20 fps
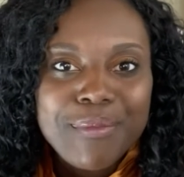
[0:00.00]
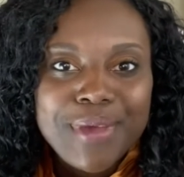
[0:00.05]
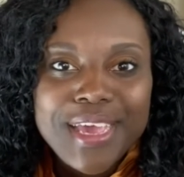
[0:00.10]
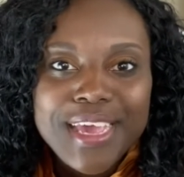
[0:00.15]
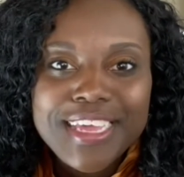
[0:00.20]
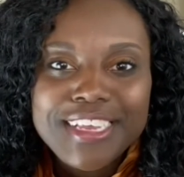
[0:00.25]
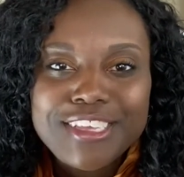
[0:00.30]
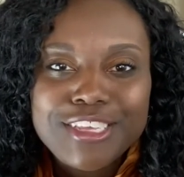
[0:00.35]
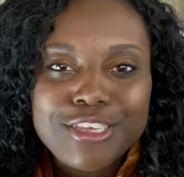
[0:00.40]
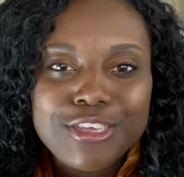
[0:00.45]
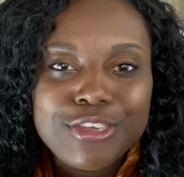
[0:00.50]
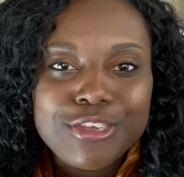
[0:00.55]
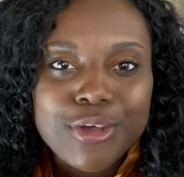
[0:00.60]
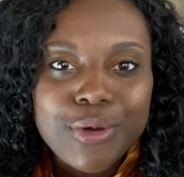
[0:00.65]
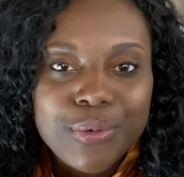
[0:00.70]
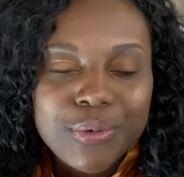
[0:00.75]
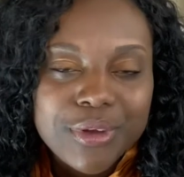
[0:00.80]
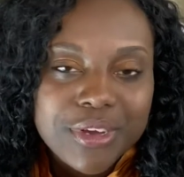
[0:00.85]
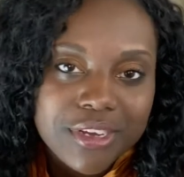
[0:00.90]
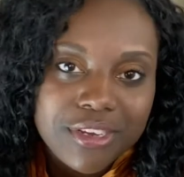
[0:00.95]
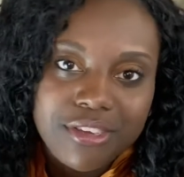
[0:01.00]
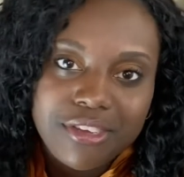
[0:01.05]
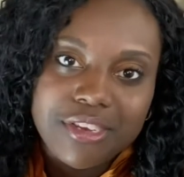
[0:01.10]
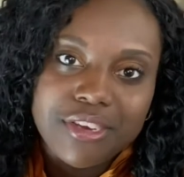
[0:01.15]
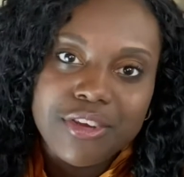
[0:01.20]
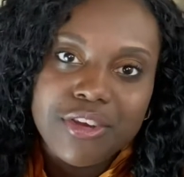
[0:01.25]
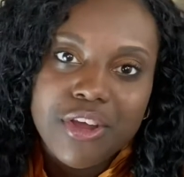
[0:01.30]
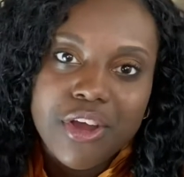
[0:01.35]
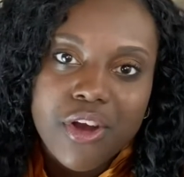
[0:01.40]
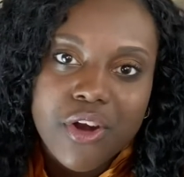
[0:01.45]
it's so good to
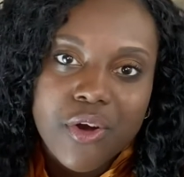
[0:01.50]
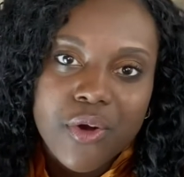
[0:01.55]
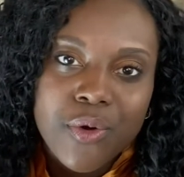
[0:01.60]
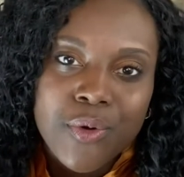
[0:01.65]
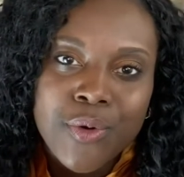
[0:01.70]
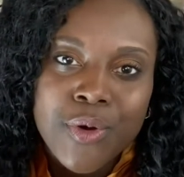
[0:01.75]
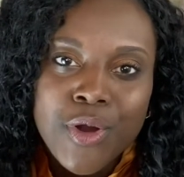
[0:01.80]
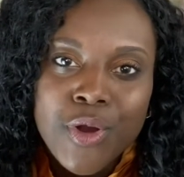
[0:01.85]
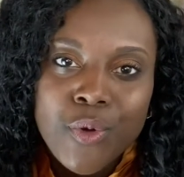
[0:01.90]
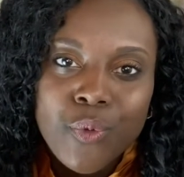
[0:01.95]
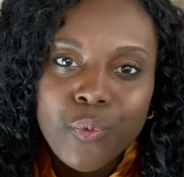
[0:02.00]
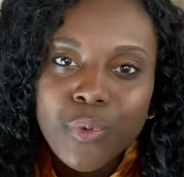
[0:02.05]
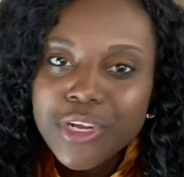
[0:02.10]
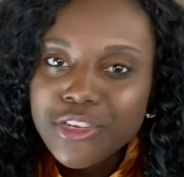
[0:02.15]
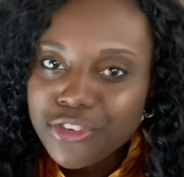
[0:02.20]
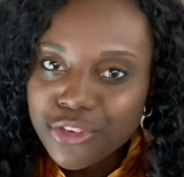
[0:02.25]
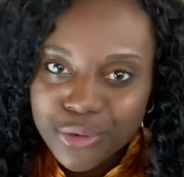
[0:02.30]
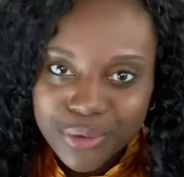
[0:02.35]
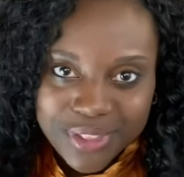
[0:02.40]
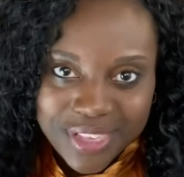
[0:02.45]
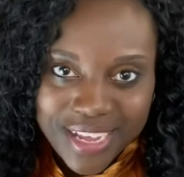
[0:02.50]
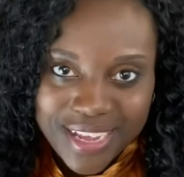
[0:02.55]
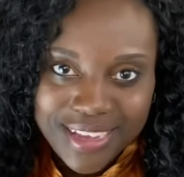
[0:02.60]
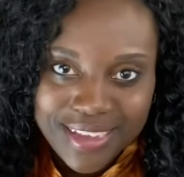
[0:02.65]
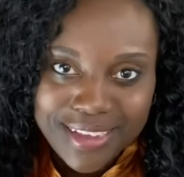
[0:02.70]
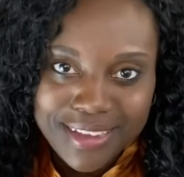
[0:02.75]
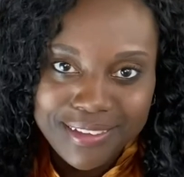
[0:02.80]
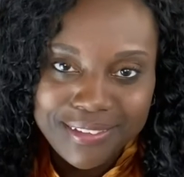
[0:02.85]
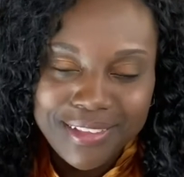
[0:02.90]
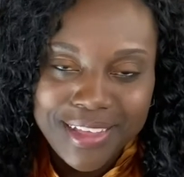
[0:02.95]
know what you're
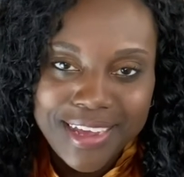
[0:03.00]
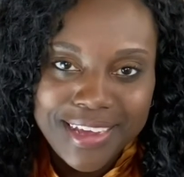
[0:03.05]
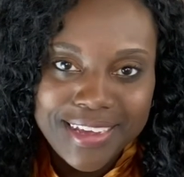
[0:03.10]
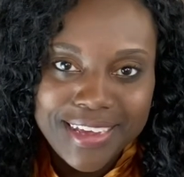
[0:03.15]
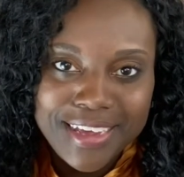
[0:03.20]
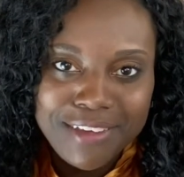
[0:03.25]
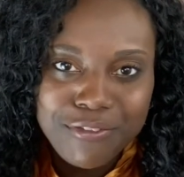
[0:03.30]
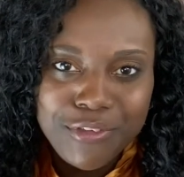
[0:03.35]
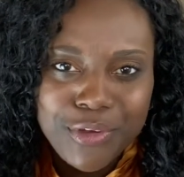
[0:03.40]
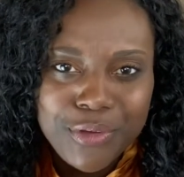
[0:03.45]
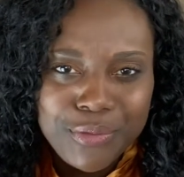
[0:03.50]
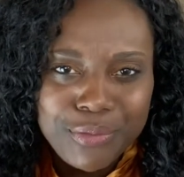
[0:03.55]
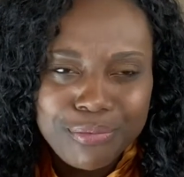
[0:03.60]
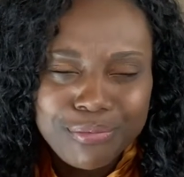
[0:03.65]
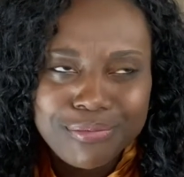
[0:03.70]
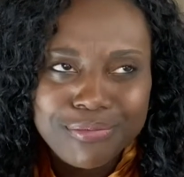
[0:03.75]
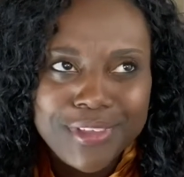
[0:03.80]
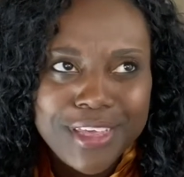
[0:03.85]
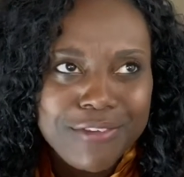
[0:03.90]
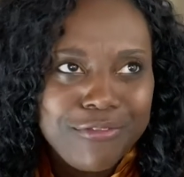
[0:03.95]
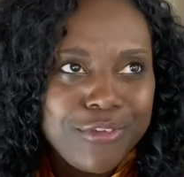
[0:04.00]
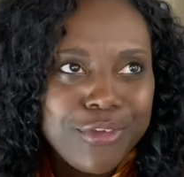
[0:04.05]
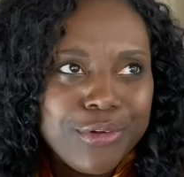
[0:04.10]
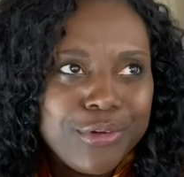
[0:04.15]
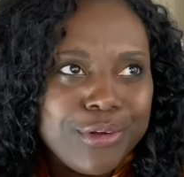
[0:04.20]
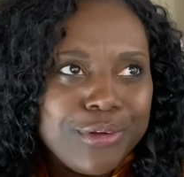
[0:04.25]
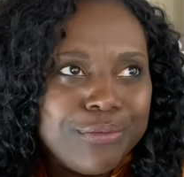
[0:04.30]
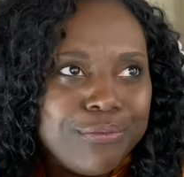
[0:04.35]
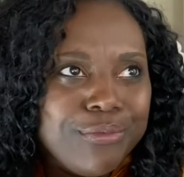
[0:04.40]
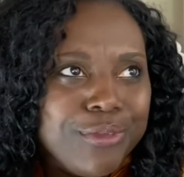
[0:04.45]
thinking. Like
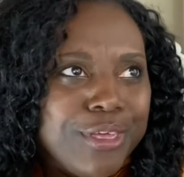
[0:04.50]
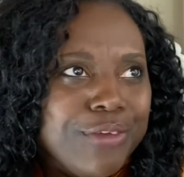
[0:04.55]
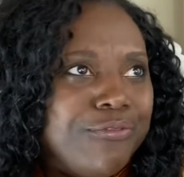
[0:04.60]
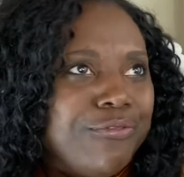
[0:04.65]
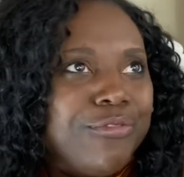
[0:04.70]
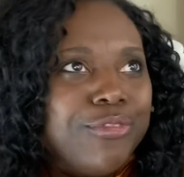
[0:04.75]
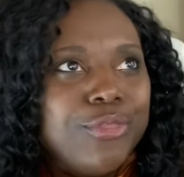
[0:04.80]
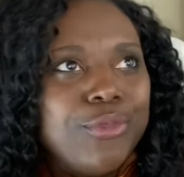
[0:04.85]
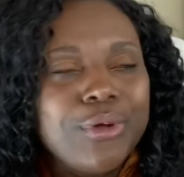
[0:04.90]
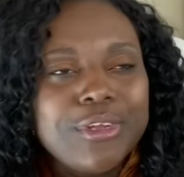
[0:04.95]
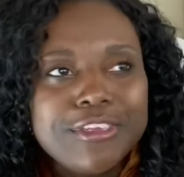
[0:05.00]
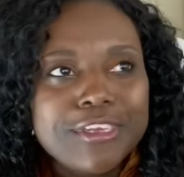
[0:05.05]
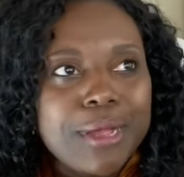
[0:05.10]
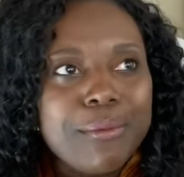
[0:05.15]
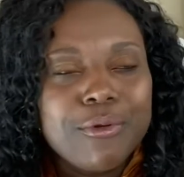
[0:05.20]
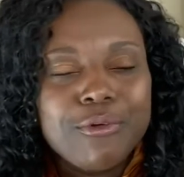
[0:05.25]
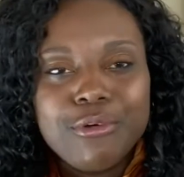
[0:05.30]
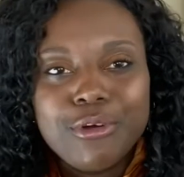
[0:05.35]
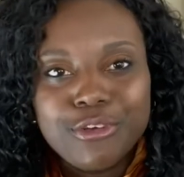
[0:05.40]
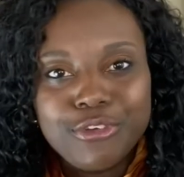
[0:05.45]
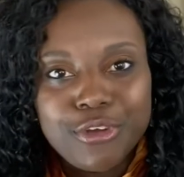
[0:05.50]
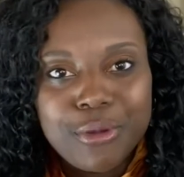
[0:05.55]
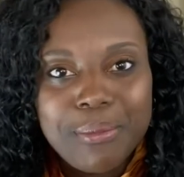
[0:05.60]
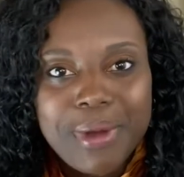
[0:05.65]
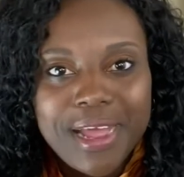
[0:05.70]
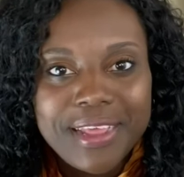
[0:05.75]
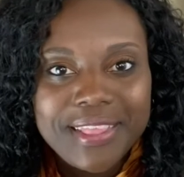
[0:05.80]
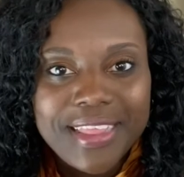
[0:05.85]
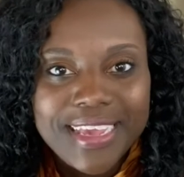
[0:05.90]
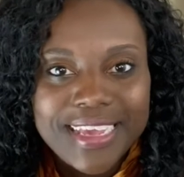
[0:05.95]
if thoughts come across your
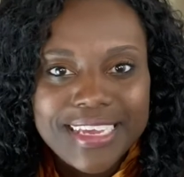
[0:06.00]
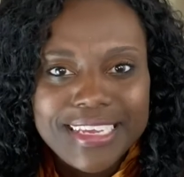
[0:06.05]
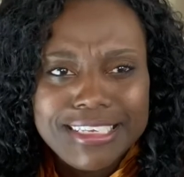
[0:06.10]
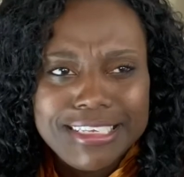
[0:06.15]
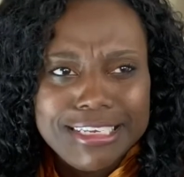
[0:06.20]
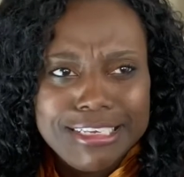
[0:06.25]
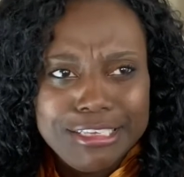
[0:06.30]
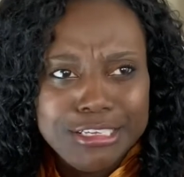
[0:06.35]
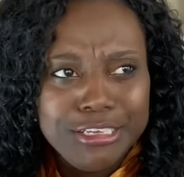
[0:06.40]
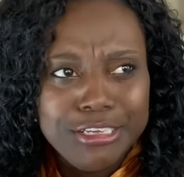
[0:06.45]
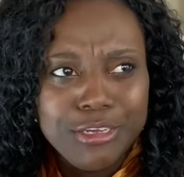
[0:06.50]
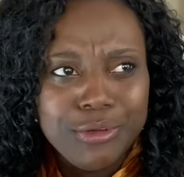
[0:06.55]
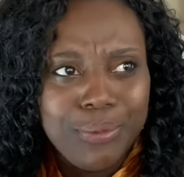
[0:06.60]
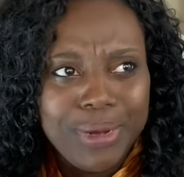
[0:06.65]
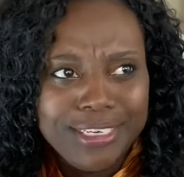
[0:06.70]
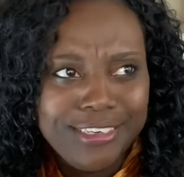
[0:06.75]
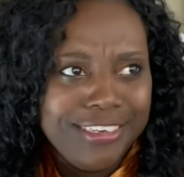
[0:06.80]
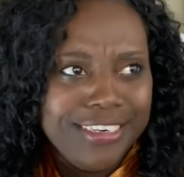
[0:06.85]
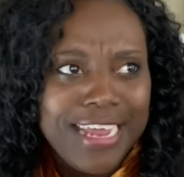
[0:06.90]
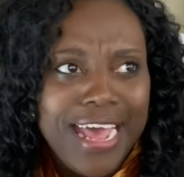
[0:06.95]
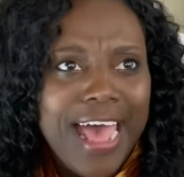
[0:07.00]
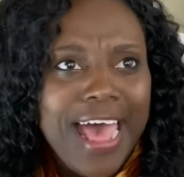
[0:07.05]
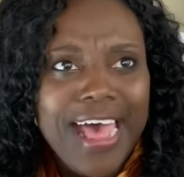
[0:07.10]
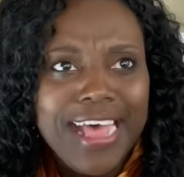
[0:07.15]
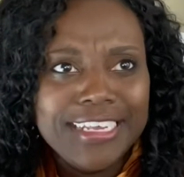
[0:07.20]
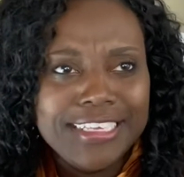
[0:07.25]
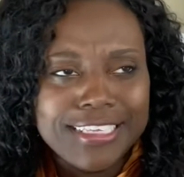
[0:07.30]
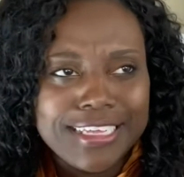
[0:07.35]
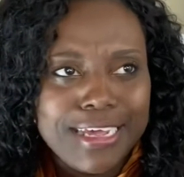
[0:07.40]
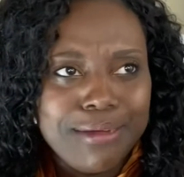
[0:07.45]
mind, like, is this a good question to
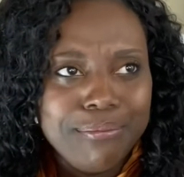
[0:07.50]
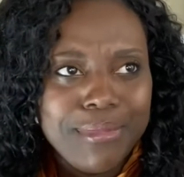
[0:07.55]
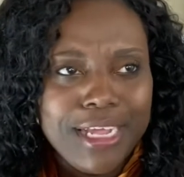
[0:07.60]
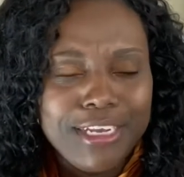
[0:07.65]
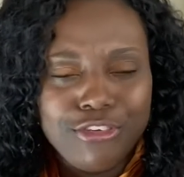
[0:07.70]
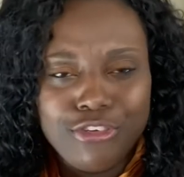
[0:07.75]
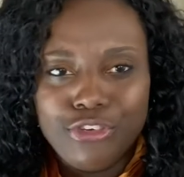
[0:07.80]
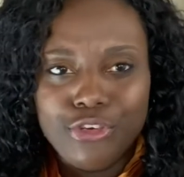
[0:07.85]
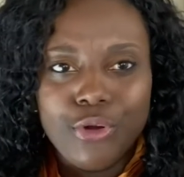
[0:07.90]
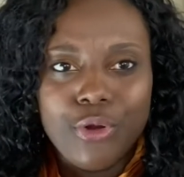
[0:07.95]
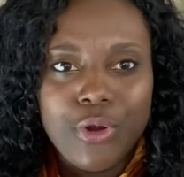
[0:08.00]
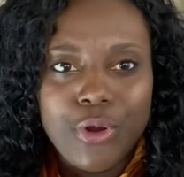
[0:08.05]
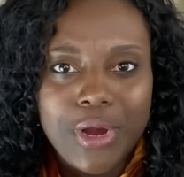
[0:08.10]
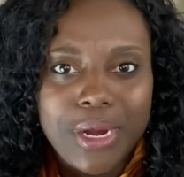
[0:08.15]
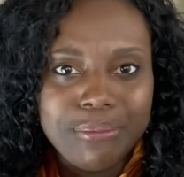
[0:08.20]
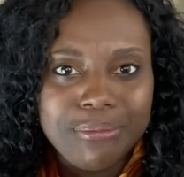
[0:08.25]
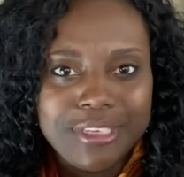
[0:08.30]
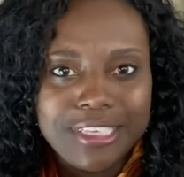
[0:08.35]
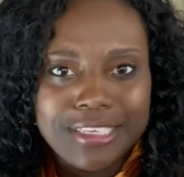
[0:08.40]
ask? I'm not sure.